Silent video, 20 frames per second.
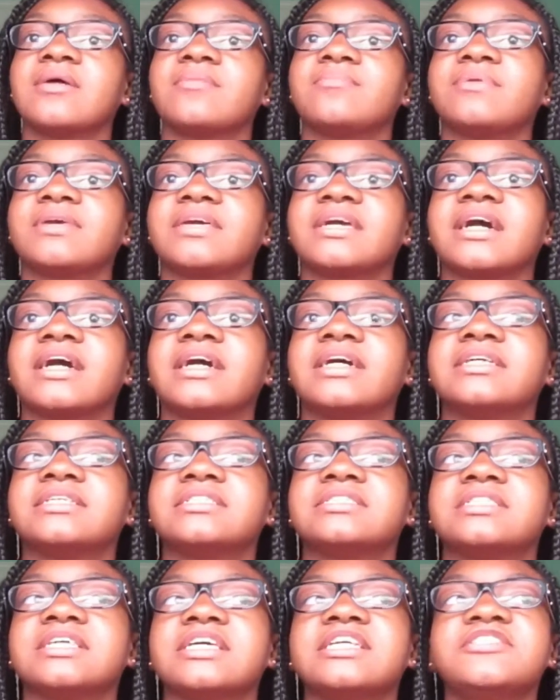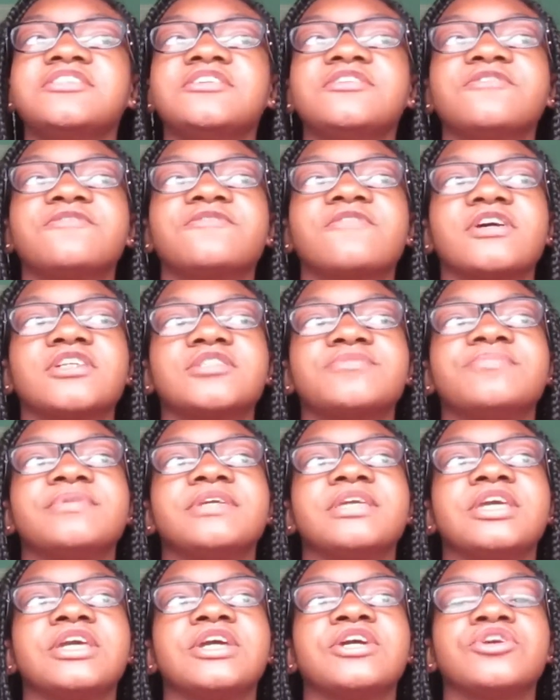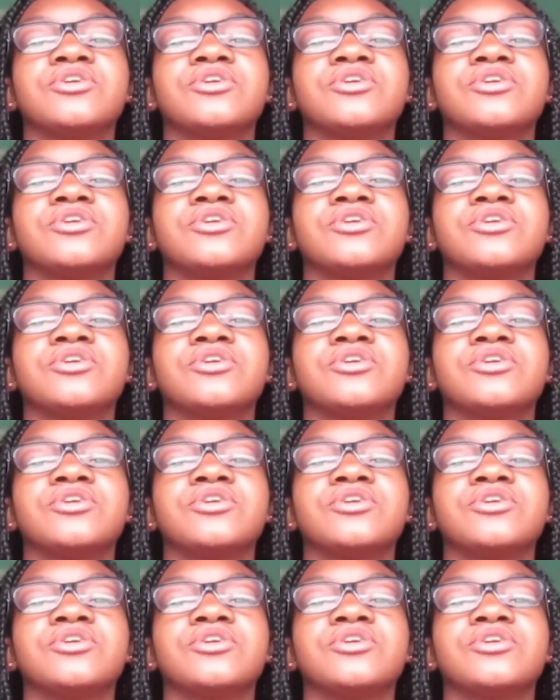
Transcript: because it's your freshman year.